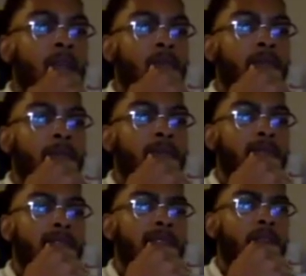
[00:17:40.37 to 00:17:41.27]
re
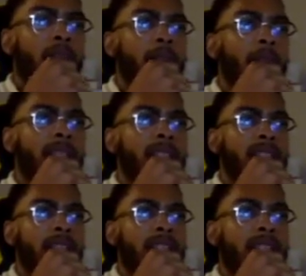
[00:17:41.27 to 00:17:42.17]
I repassed the
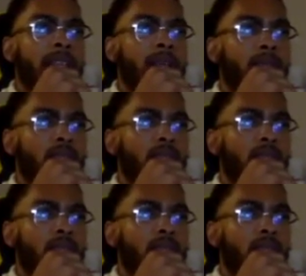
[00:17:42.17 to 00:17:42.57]
test like